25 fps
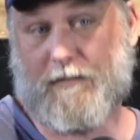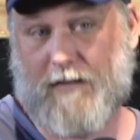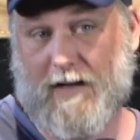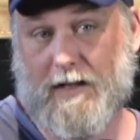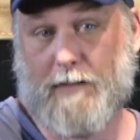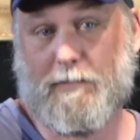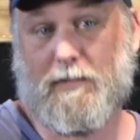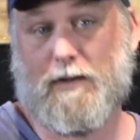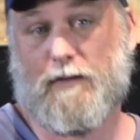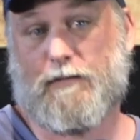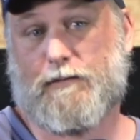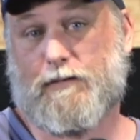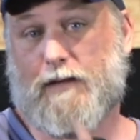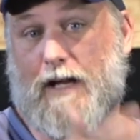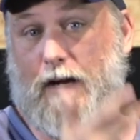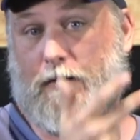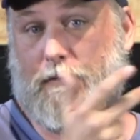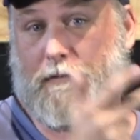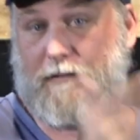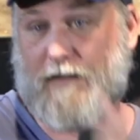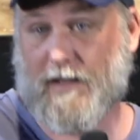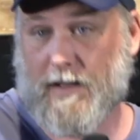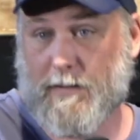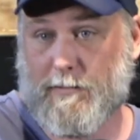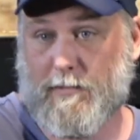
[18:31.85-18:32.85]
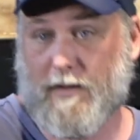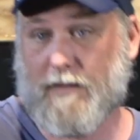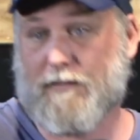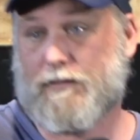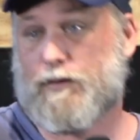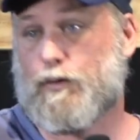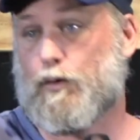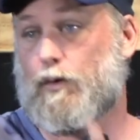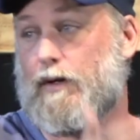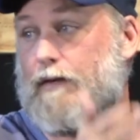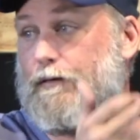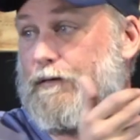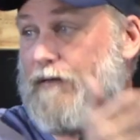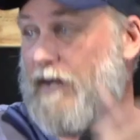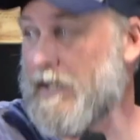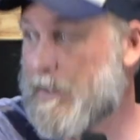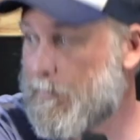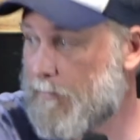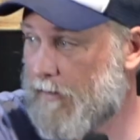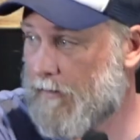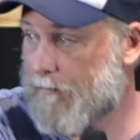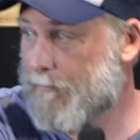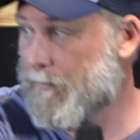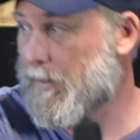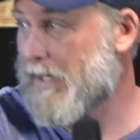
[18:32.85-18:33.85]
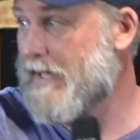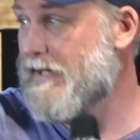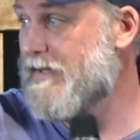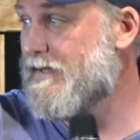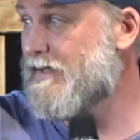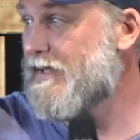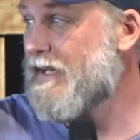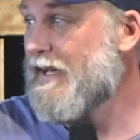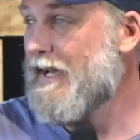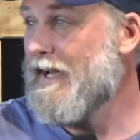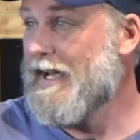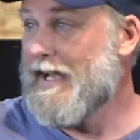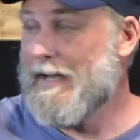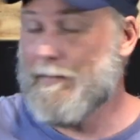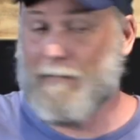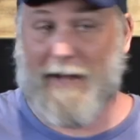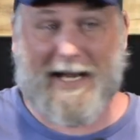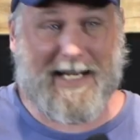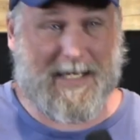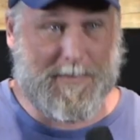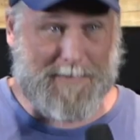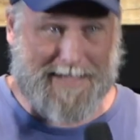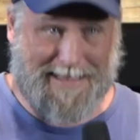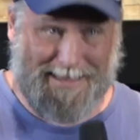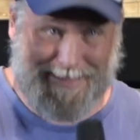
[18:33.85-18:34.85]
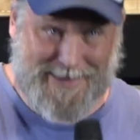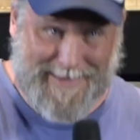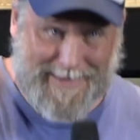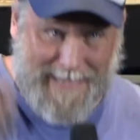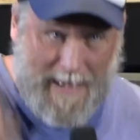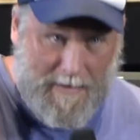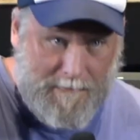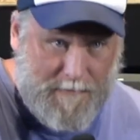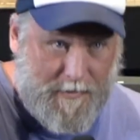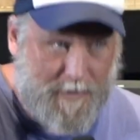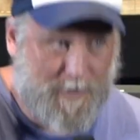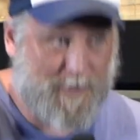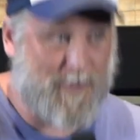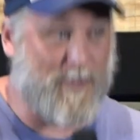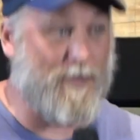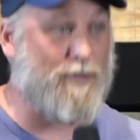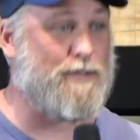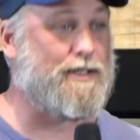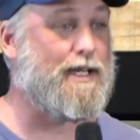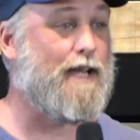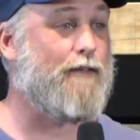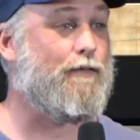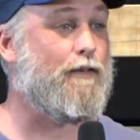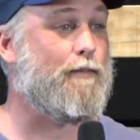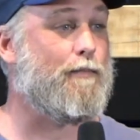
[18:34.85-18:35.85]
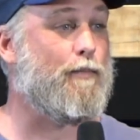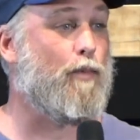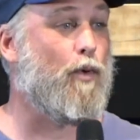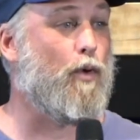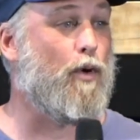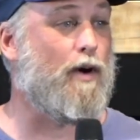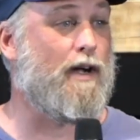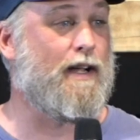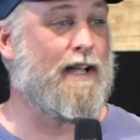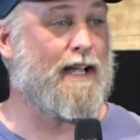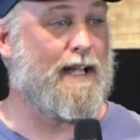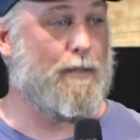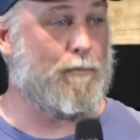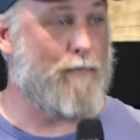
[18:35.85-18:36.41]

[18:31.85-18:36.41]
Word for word: filling me with love, filling me with joy, filling me with peace, making me love the church even more,